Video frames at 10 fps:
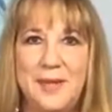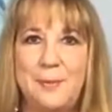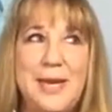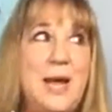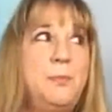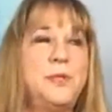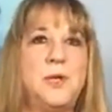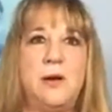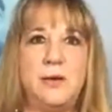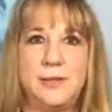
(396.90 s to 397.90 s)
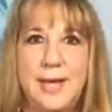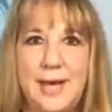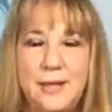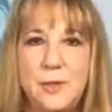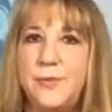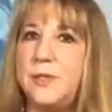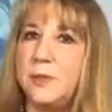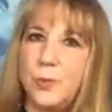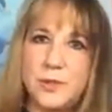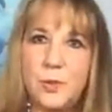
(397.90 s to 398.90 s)
I mean, how bizarre is that? So this
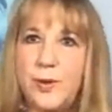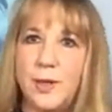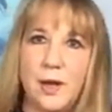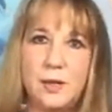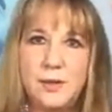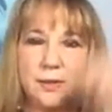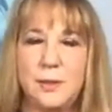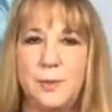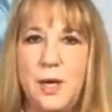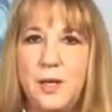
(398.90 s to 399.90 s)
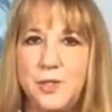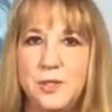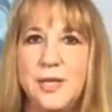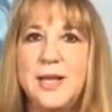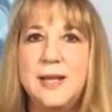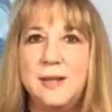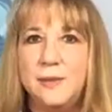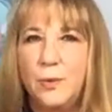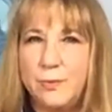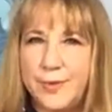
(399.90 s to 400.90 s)
is what's going on in the subconscious.
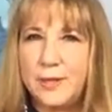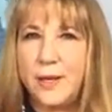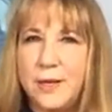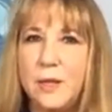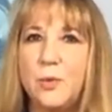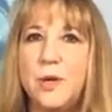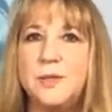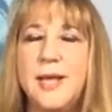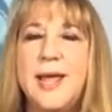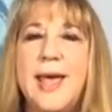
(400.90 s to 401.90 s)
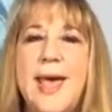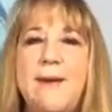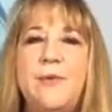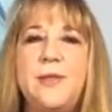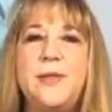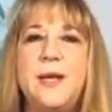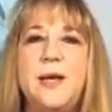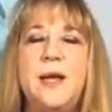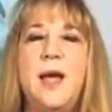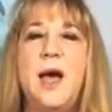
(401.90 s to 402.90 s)
In other words,
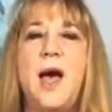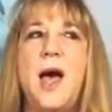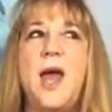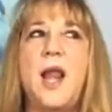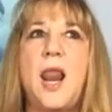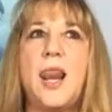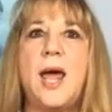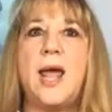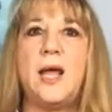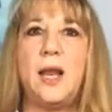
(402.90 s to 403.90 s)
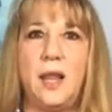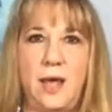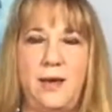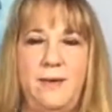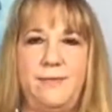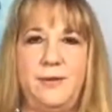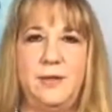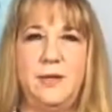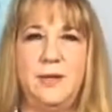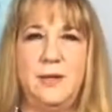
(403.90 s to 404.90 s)
everything unlike love
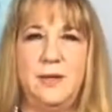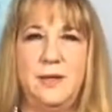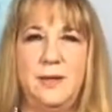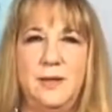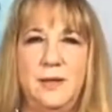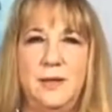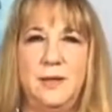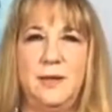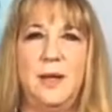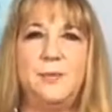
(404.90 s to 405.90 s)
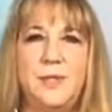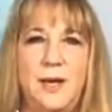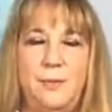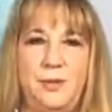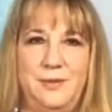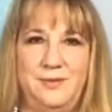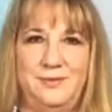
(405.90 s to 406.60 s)
comes up